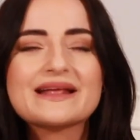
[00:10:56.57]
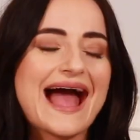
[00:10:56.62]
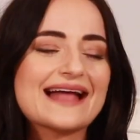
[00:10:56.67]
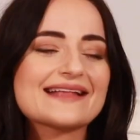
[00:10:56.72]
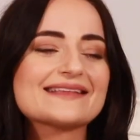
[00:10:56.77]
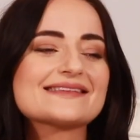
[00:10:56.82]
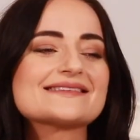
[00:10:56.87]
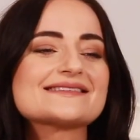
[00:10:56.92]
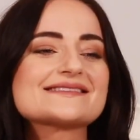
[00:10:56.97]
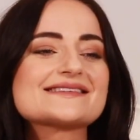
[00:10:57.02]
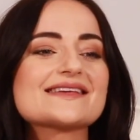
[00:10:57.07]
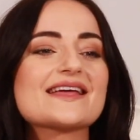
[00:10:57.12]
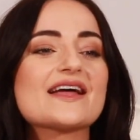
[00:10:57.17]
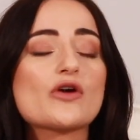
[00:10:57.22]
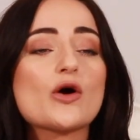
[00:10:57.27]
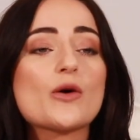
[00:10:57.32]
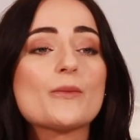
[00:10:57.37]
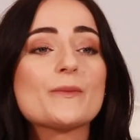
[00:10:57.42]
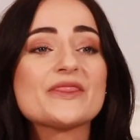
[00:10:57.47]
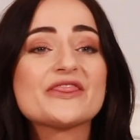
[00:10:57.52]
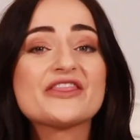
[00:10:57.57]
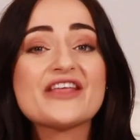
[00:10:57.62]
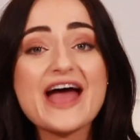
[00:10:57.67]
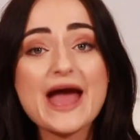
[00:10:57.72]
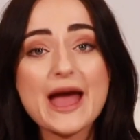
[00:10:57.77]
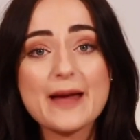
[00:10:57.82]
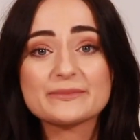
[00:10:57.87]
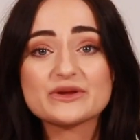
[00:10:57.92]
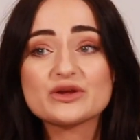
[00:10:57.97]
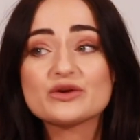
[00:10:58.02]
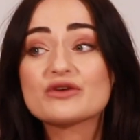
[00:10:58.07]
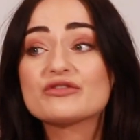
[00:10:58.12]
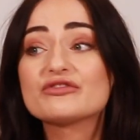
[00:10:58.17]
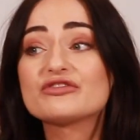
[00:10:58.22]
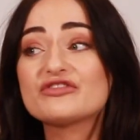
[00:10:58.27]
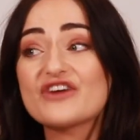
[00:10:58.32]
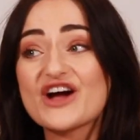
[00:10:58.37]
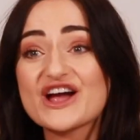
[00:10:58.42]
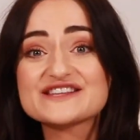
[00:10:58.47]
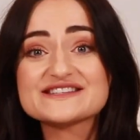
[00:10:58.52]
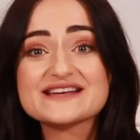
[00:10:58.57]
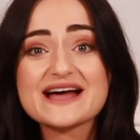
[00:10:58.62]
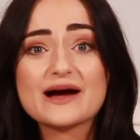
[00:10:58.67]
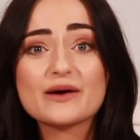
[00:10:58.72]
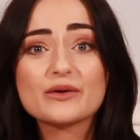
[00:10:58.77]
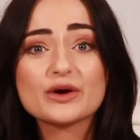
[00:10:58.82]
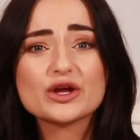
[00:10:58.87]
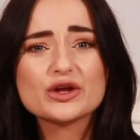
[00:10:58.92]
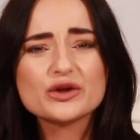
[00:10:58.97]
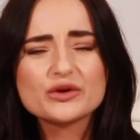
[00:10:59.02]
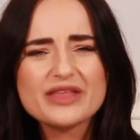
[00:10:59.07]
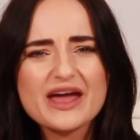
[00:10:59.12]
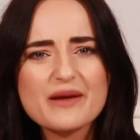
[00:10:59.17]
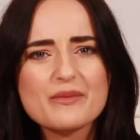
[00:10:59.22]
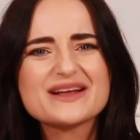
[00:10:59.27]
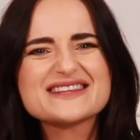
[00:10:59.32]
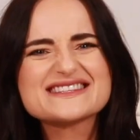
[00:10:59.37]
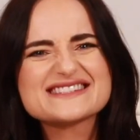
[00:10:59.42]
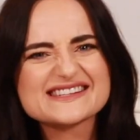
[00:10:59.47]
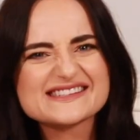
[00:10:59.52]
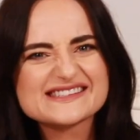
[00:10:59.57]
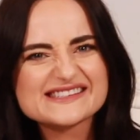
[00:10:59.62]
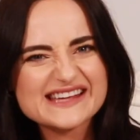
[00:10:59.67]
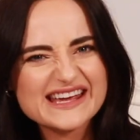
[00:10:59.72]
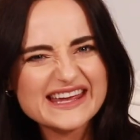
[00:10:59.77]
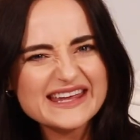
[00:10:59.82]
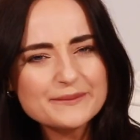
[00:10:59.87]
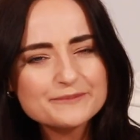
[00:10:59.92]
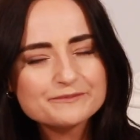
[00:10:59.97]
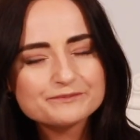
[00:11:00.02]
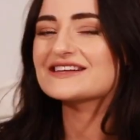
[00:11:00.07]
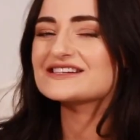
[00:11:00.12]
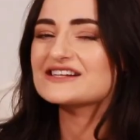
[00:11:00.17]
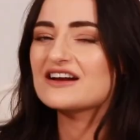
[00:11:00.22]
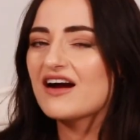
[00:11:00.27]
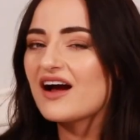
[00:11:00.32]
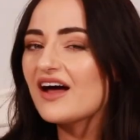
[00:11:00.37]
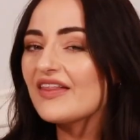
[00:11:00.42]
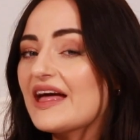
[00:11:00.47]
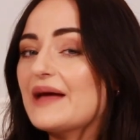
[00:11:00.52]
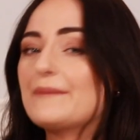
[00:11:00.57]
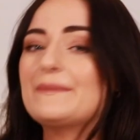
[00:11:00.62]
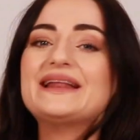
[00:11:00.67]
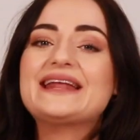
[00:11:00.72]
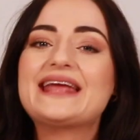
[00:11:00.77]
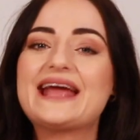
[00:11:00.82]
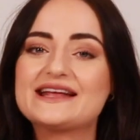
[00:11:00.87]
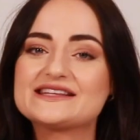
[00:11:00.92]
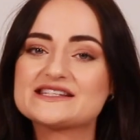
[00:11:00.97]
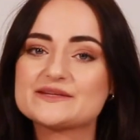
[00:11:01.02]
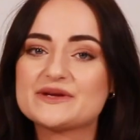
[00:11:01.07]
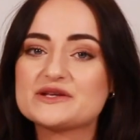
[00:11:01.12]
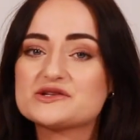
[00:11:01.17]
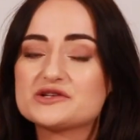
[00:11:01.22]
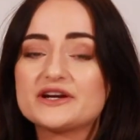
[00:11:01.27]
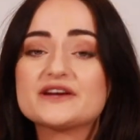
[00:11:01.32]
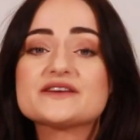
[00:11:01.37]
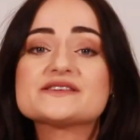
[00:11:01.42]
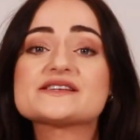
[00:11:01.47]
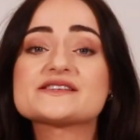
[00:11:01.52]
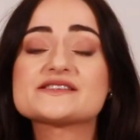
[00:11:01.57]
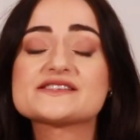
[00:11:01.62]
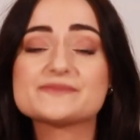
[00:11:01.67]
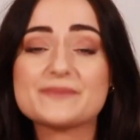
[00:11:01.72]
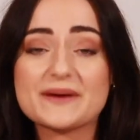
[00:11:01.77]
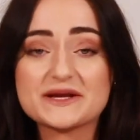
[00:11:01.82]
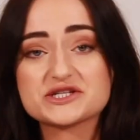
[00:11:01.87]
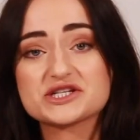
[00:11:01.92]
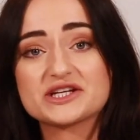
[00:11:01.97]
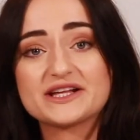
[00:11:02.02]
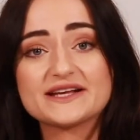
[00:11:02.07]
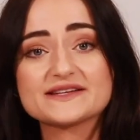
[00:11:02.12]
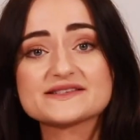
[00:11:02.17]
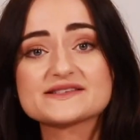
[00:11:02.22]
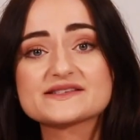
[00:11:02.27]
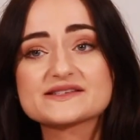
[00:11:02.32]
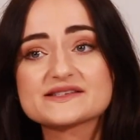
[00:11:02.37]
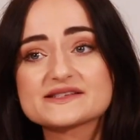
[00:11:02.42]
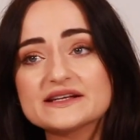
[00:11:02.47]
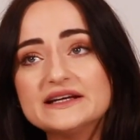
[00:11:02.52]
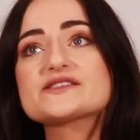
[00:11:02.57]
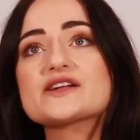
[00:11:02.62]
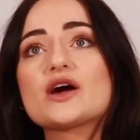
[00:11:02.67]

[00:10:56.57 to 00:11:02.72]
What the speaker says: And from them, you can find out who they went to see, because there that many endometriosis specialists.